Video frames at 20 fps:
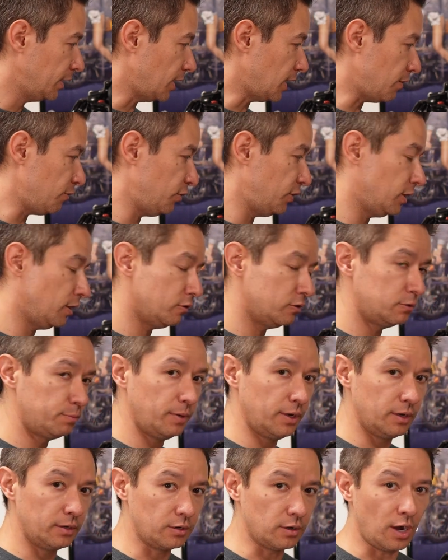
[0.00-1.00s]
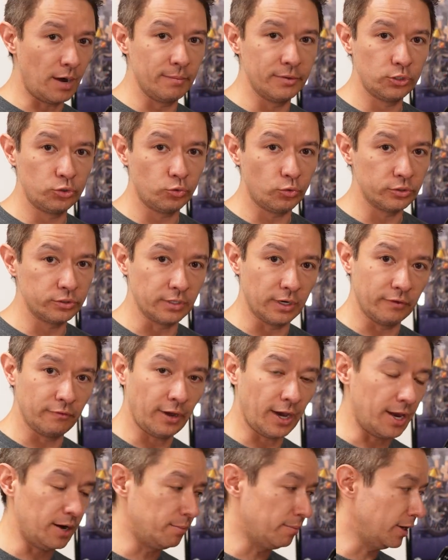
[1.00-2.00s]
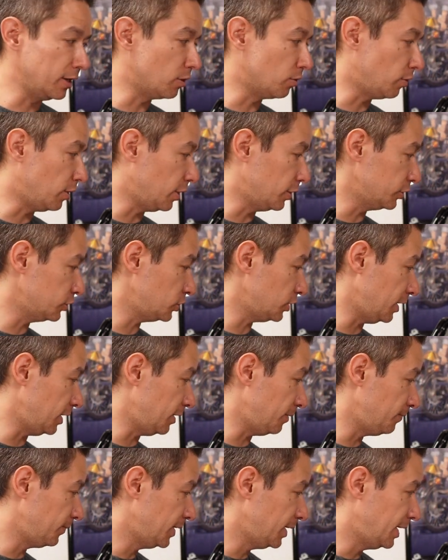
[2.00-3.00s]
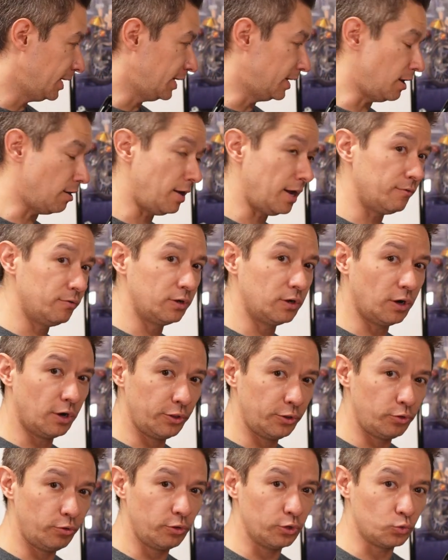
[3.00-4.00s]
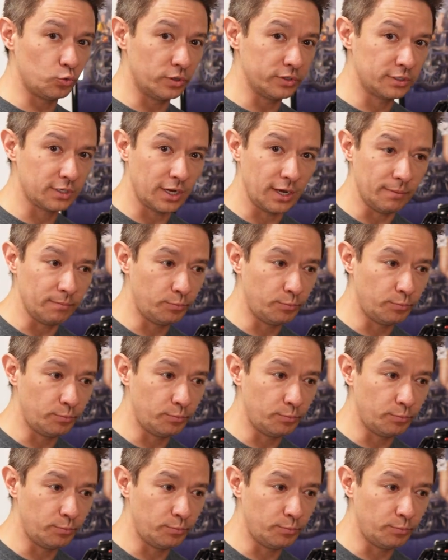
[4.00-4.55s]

Everything has been common tools that I've had in my garage, and now having gone through this one time,